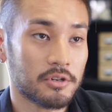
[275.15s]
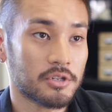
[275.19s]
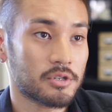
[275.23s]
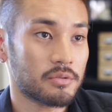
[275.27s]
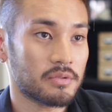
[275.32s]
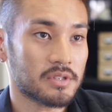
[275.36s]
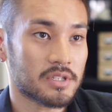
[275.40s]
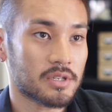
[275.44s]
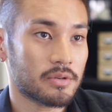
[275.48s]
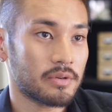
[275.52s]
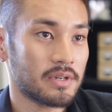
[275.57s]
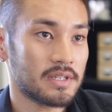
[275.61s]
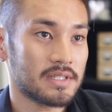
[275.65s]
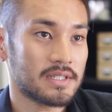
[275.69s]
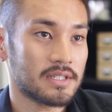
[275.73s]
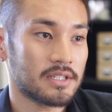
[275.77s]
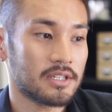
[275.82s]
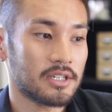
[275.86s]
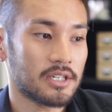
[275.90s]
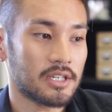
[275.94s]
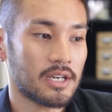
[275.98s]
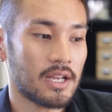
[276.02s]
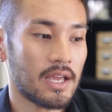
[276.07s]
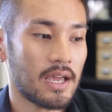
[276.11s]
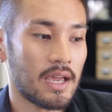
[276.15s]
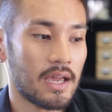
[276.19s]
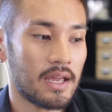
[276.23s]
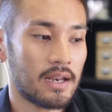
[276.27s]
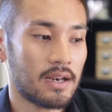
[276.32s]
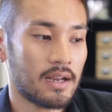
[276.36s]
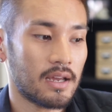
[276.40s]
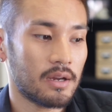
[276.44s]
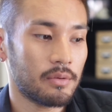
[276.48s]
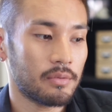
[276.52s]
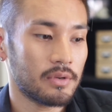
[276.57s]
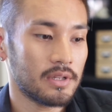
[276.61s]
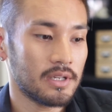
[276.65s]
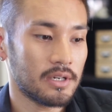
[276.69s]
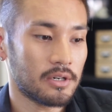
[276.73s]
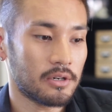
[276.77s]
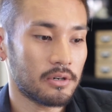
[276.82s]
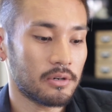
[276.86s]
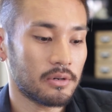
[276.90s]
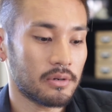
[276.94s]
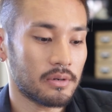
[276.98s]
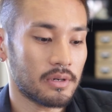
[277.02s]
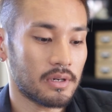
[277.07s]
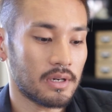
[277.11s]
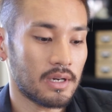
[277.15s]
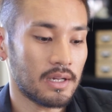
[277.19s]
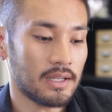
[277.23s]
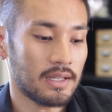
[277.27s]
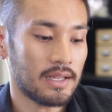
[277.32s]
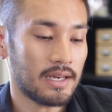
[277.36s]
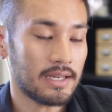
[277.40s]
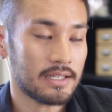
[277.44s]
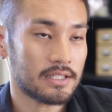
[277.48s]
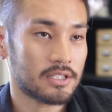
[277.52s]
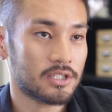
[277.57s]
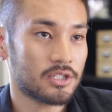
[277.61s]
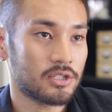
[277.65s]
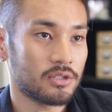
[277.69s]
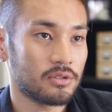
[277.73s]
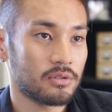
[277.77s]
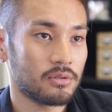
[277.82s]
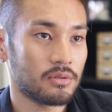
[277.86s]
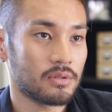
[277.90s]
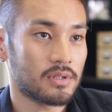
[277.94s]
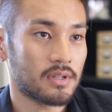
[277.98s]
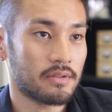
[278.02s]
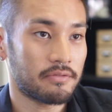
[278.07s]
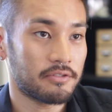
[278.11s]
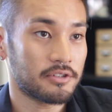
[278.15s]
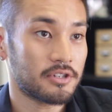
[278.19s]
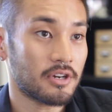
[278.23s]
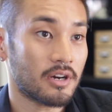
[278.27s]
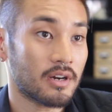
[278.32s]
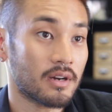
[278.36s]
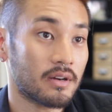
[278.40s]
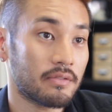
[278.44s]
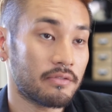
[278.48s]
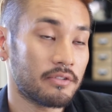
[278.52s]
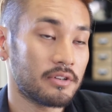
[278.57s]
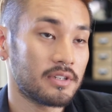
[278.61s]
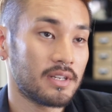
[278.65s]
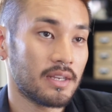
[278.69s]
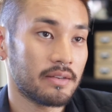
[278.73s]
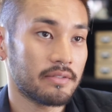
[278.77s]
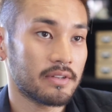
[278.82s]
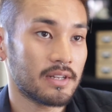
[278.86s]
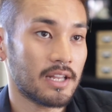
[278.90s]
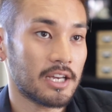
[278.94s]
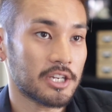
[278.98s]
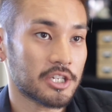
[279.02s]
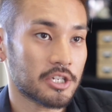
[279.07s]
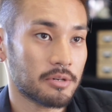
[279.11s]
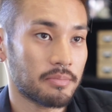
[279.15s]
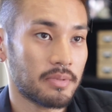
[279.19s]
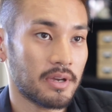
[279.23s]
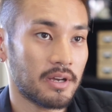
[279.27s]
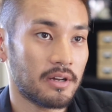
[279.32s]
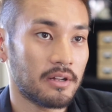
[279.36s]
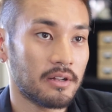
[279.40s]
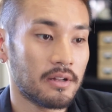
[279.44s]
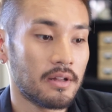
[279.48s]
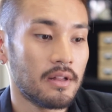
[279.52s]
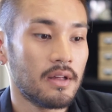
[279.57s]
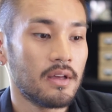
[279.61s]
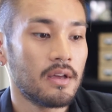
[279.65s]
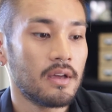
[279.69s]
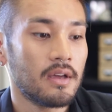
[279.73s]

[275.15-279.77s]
shoot was crazy good, and I really owe a lot to the photographer David LaChapelle.